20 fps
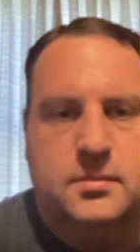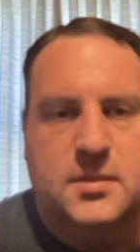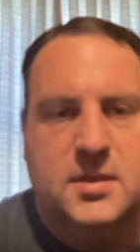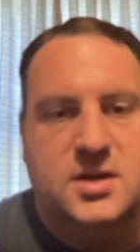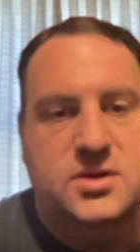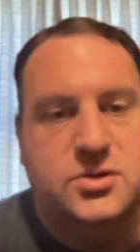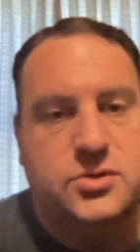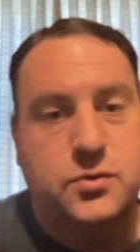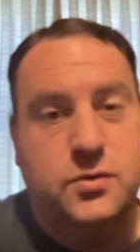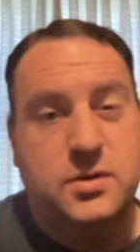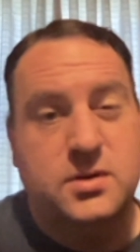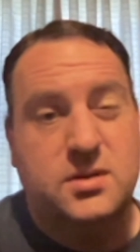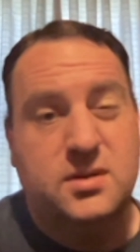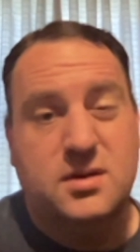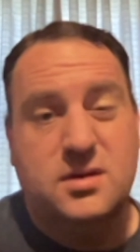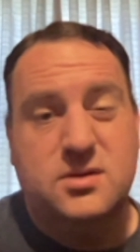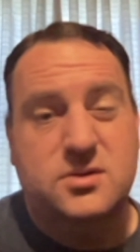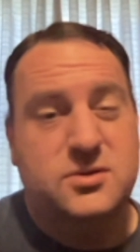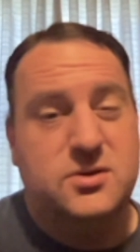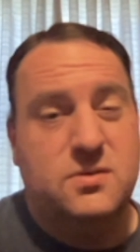In short,
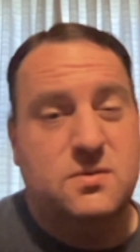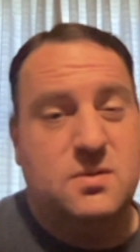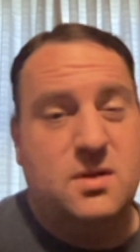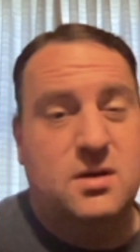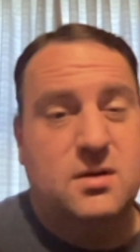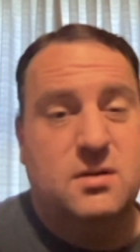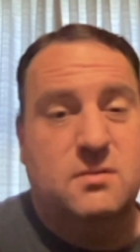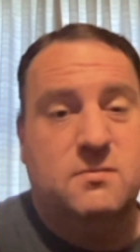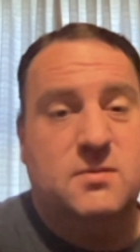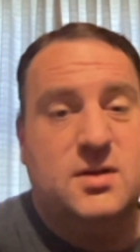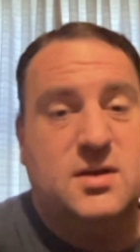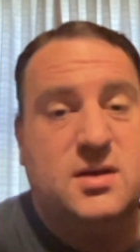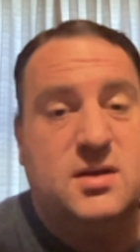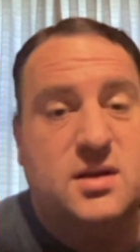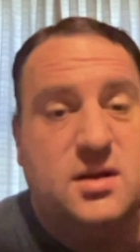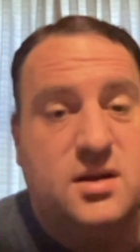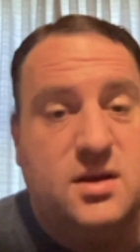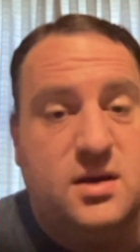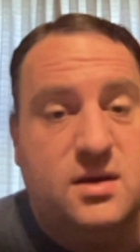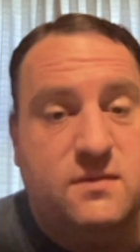there's no longer really
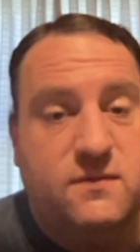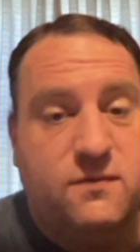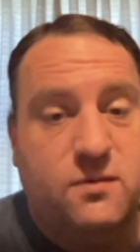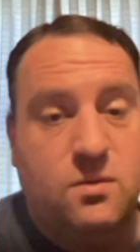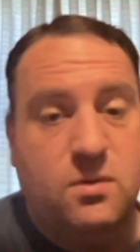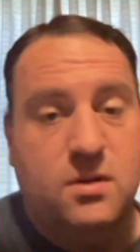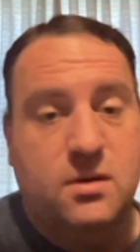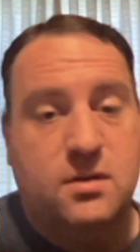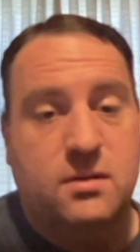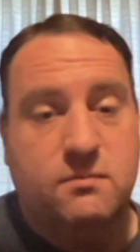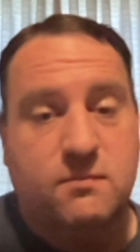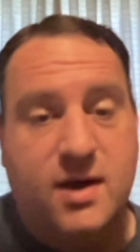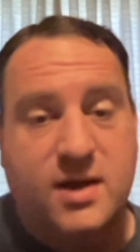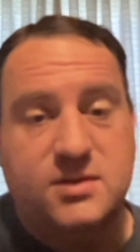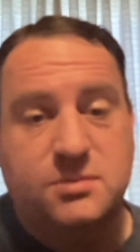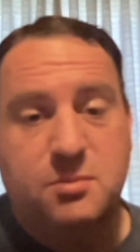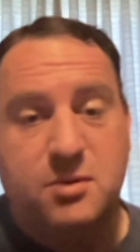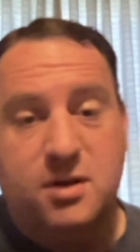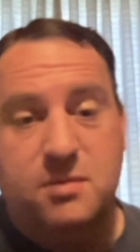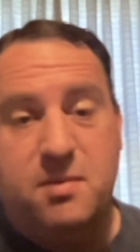any need for
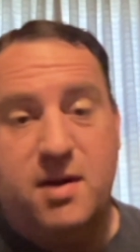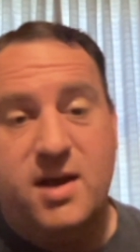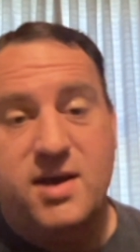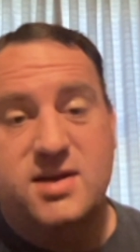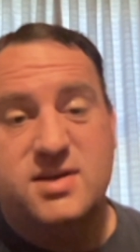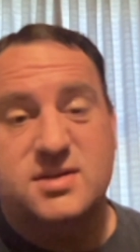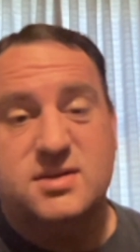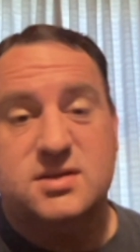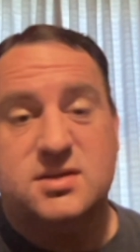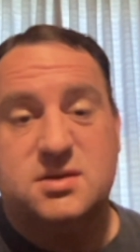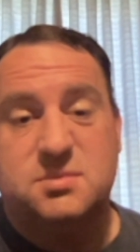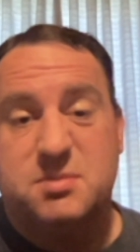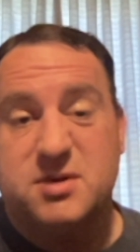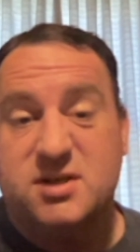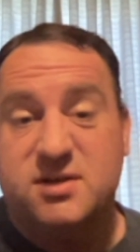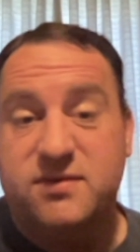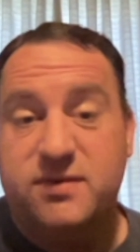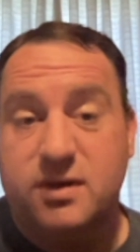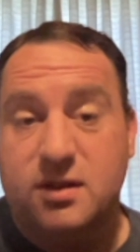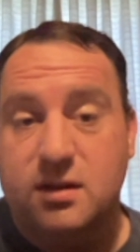Raspberry Pis
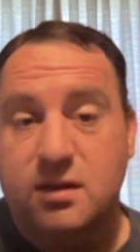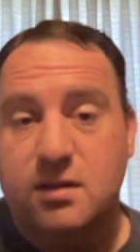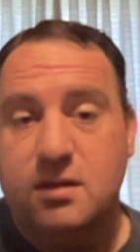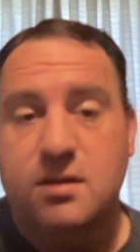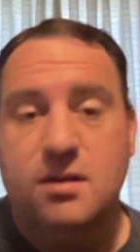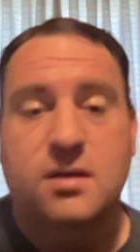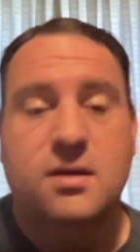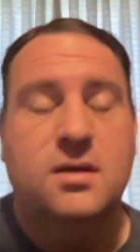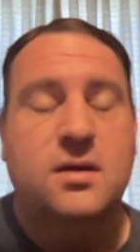specifically.